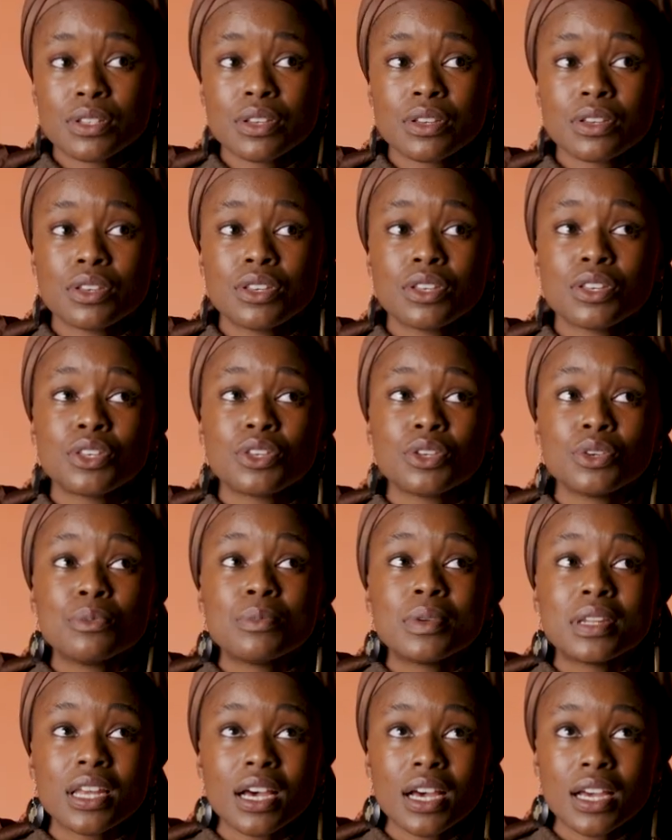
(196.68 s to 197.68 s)
to
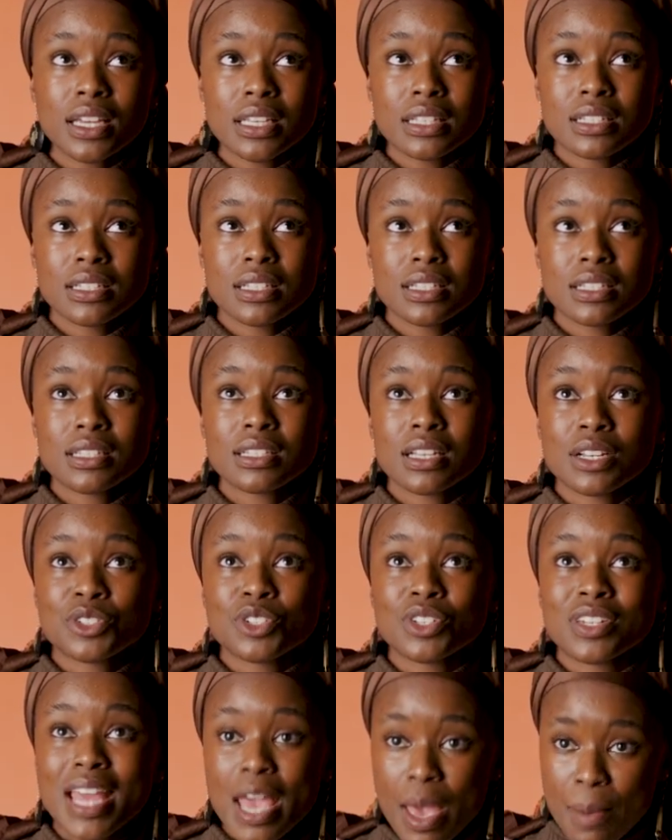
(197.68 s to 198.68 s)
humanize
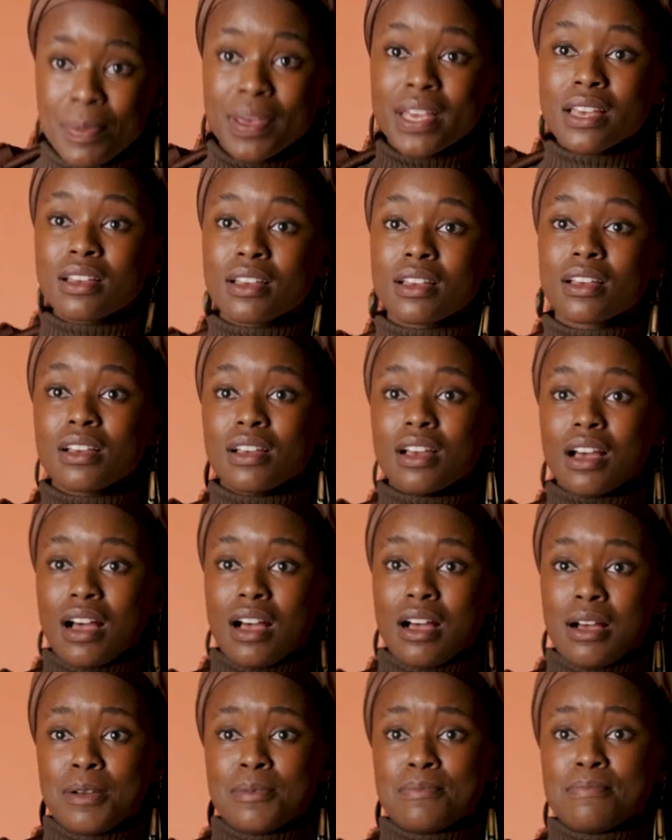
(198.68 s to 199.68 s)
such an epic
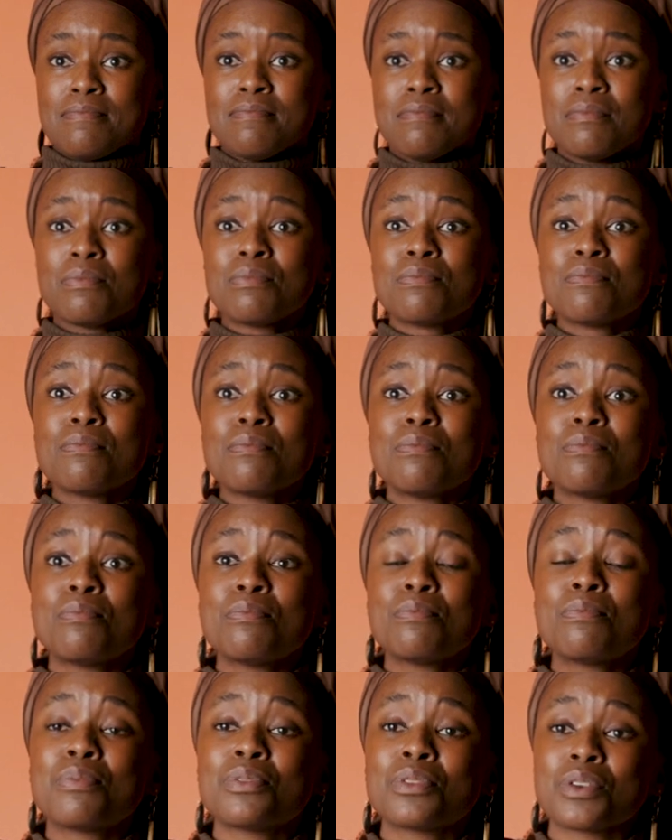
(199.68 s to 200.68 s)
um,
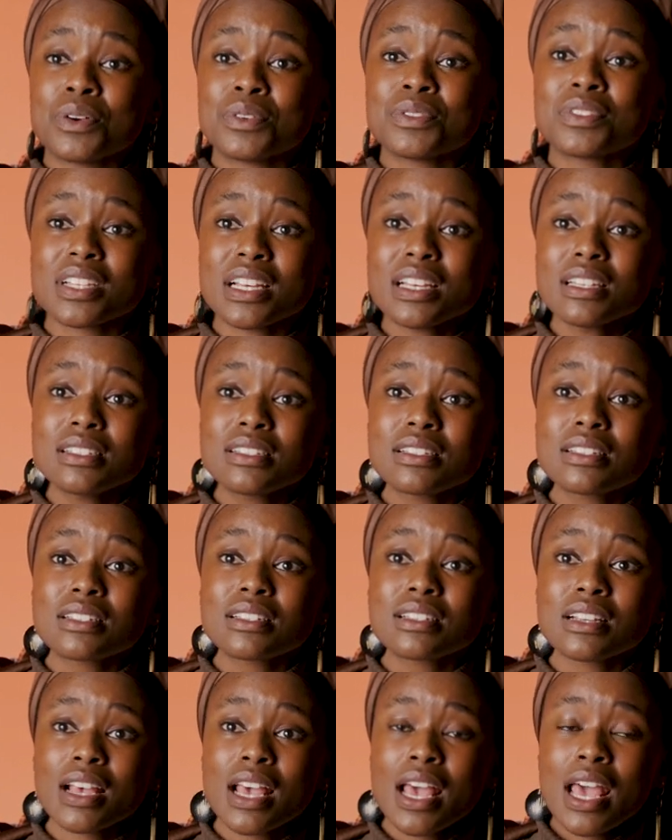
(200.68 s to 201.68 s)

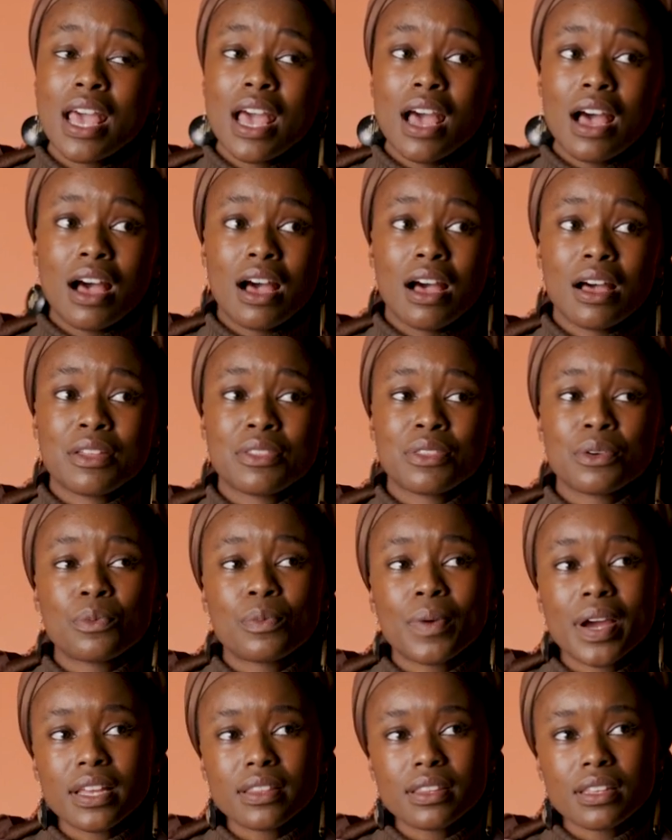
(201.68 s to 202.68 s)
process, uh, the
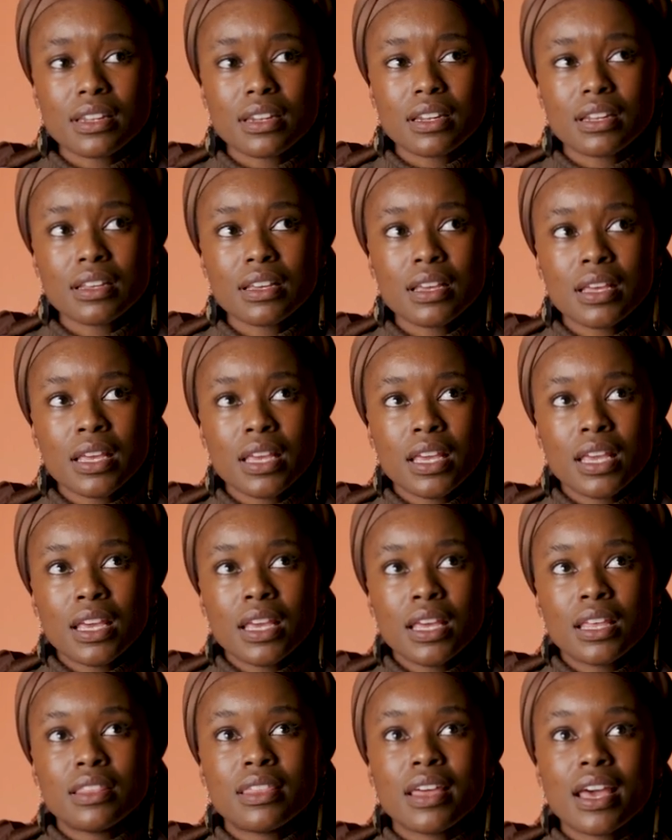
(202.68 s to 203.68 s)
way that
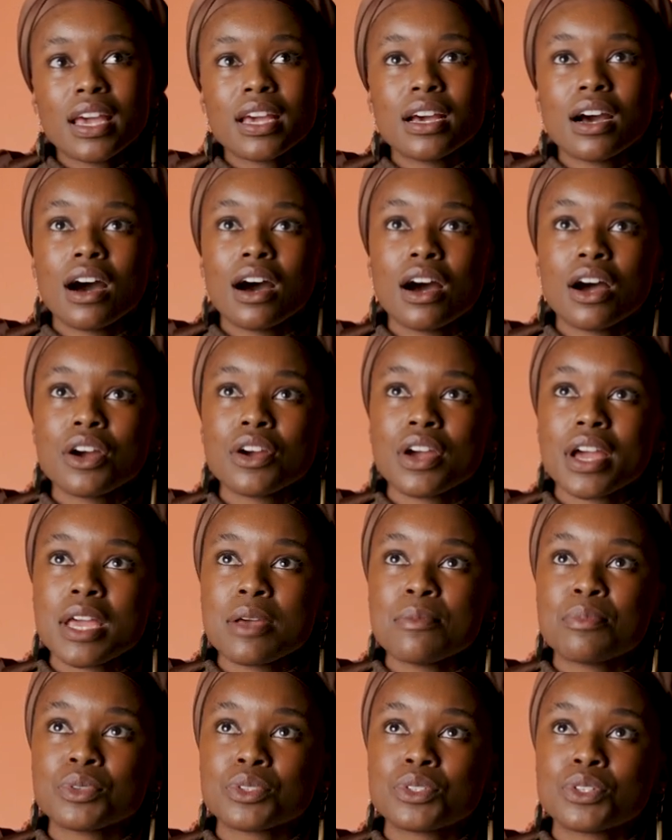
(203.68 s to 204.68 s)
they are
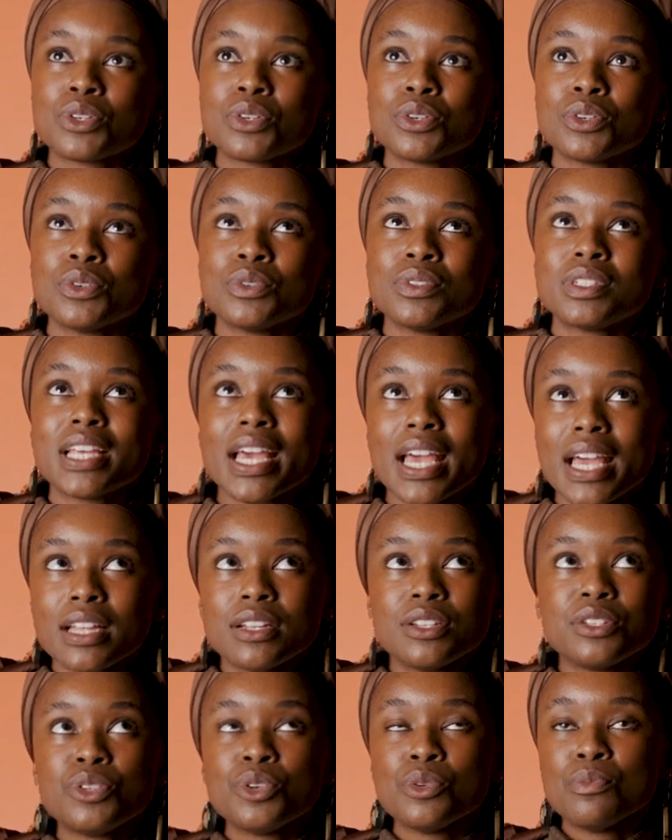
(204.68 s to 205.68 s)
able to
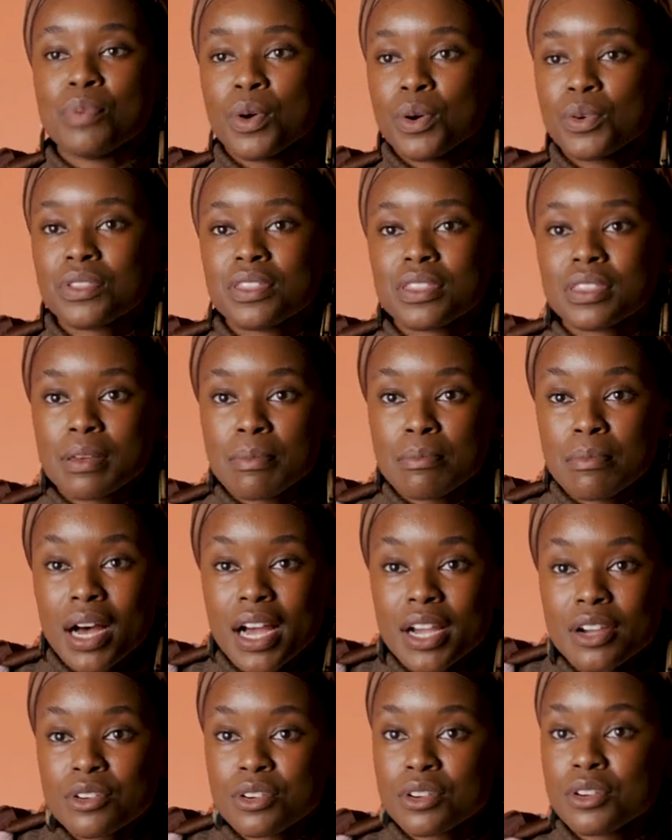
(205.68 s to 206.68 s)
tend to both the
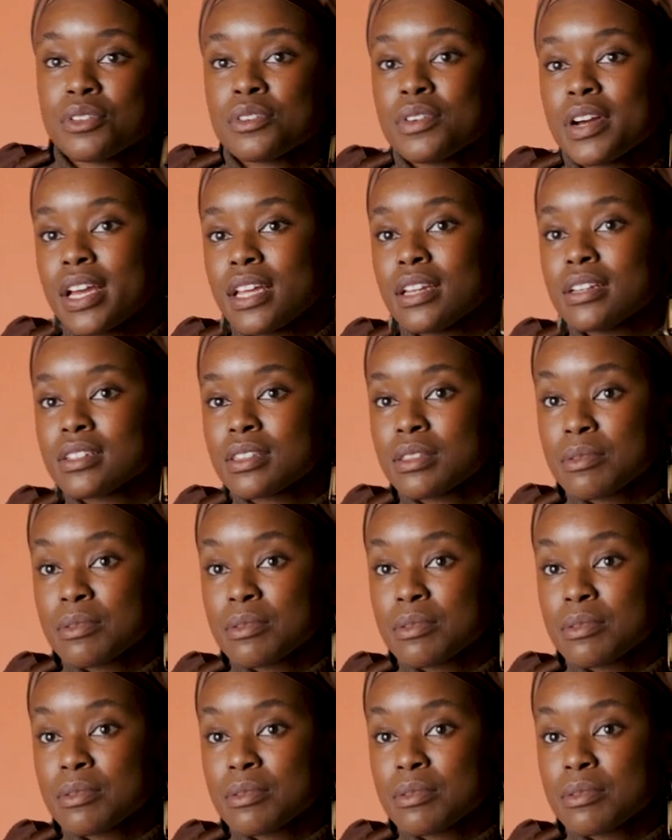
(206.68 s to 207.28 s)
micro and